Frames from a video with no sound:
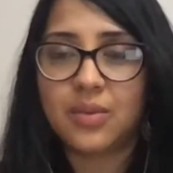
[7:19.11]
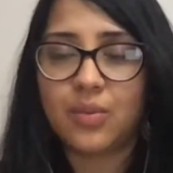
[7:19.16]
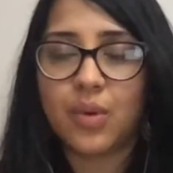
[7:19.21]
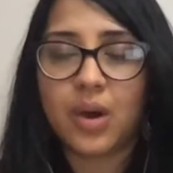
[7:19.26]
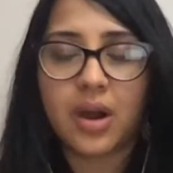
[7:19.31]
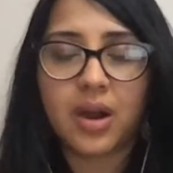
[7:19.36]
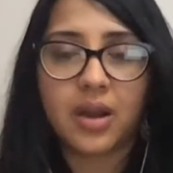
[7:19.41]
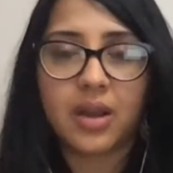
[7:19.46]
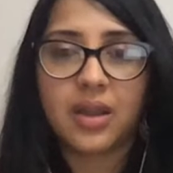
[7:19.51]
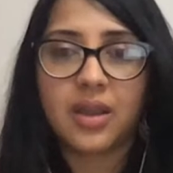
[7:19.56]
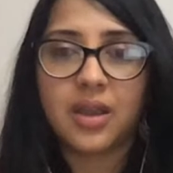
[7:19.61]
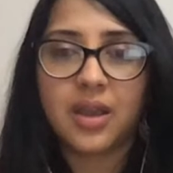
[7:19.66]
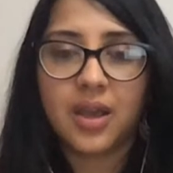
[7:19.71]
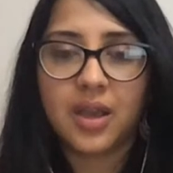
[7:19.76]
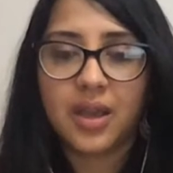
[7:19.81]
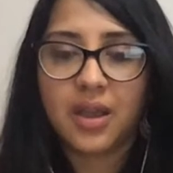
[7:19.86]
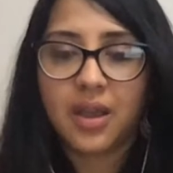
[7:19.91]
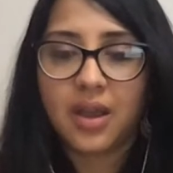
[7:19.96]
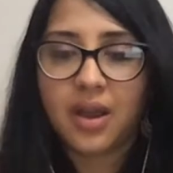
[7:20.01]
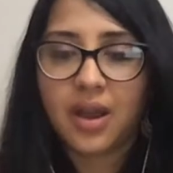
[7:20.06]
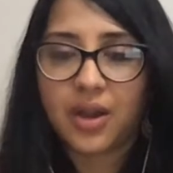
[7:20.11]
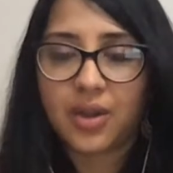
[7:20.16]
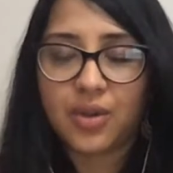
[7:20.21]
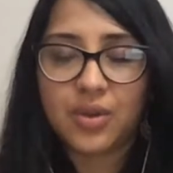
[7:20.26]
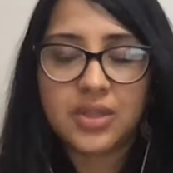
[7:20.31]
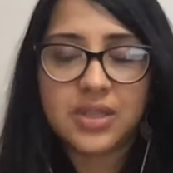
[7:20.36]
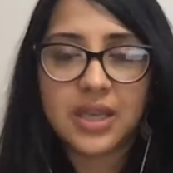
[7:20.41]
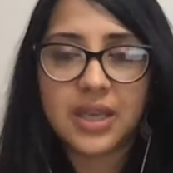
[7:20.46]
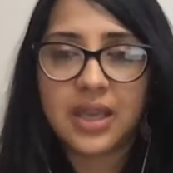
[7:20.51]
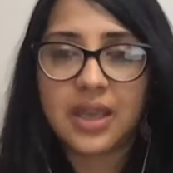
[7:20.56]
Why are you
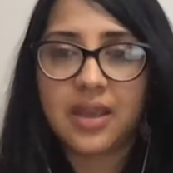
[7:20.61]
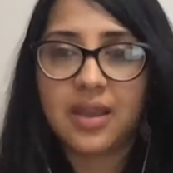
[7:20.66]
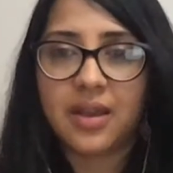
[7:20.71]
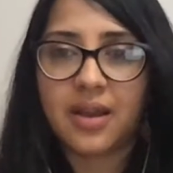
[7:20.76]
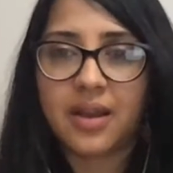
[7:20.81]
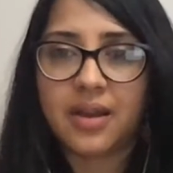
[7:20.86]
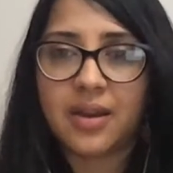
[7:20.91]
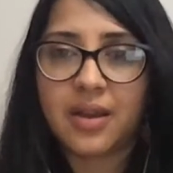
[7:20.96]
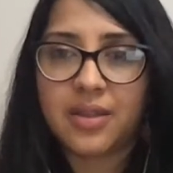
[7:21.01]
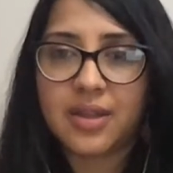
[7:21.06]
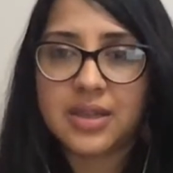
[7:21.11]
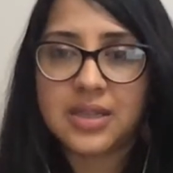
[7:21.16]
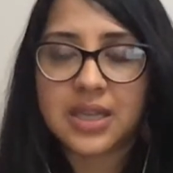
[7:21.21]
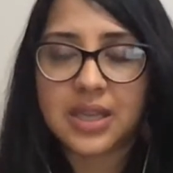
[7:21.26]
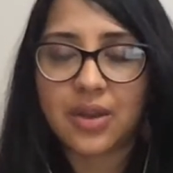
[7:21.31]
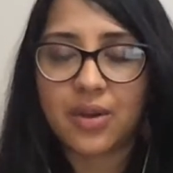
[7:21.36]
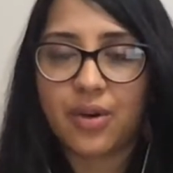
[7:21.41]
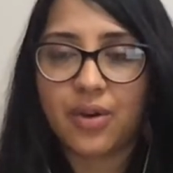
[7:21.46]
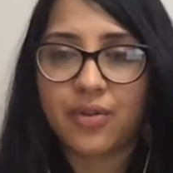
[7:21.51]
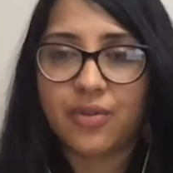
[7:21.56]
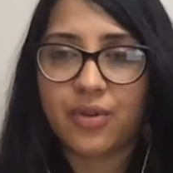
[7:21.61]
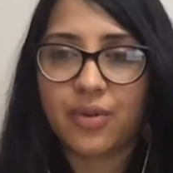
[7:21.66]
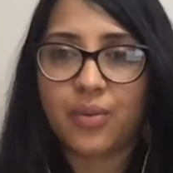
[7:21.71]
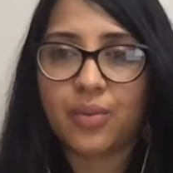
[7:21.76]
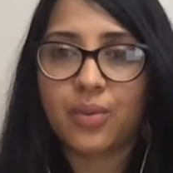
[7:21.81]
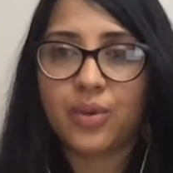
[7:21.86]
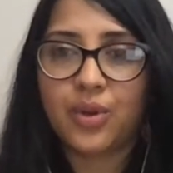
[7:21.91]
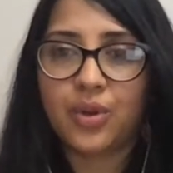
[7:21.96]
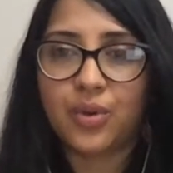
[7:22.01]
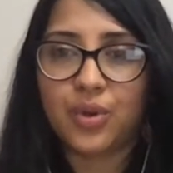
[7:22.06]
taking another day off?
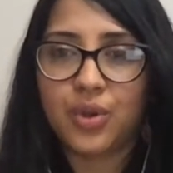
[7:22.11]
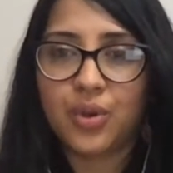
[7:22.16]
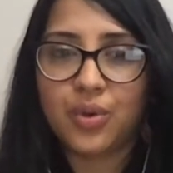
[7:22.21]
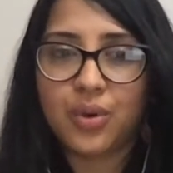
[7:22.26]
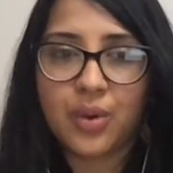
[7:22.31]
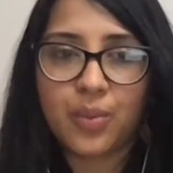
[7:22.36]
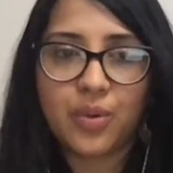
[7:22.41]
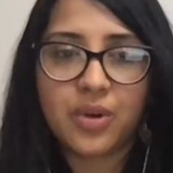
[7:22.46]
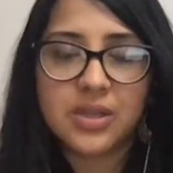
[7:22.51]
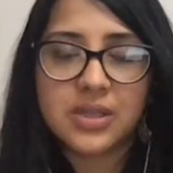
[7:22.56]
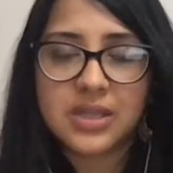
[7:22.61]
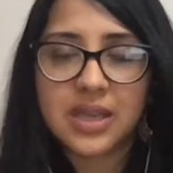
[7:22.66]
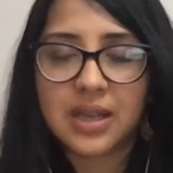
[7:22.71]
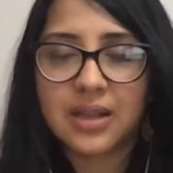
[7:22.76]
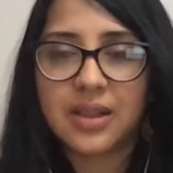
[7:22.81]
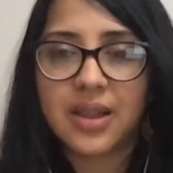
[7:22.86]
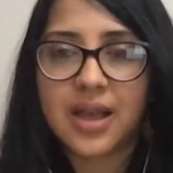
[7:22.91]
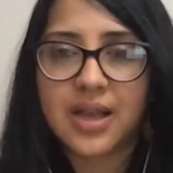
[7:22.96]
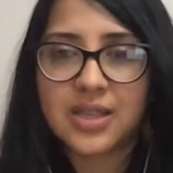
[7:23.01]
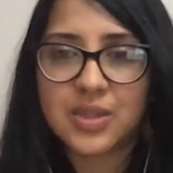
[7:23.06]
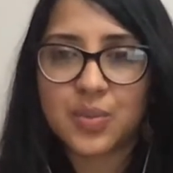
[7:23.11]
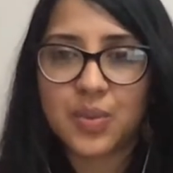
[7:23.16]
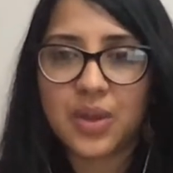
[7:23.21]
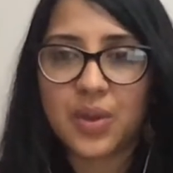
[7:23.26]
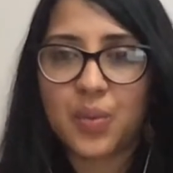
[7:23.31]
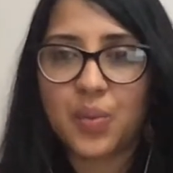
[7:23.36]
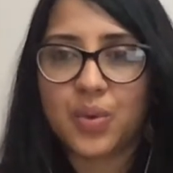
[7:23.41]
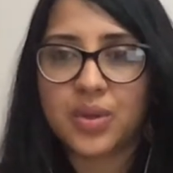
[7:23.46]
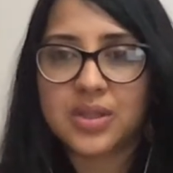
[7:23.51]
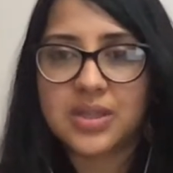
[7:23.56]
Or, you were sick last
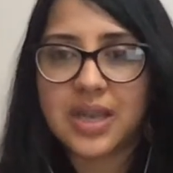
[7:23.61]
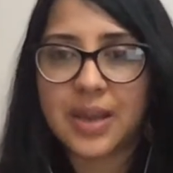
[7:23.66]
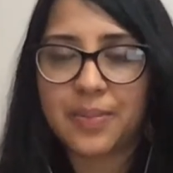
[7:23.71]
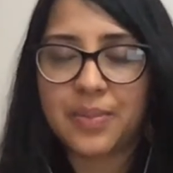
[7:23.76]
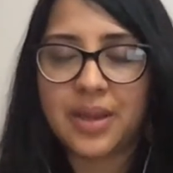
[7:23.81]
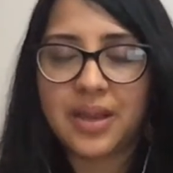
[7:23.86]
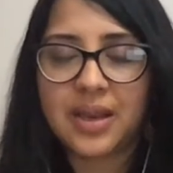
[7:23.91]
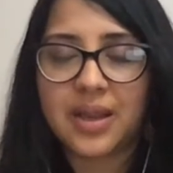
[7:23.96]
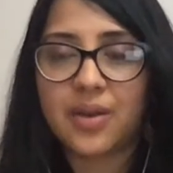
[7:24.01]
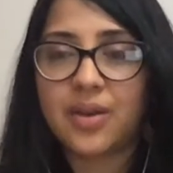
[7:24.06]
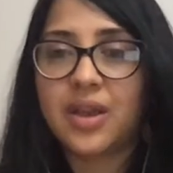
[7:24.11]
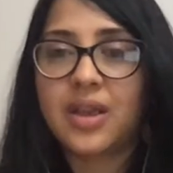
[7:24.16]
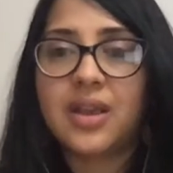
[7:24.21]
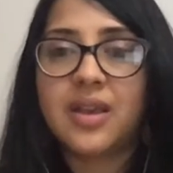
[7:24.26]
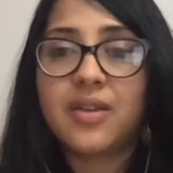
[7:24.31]
week. What's happening now?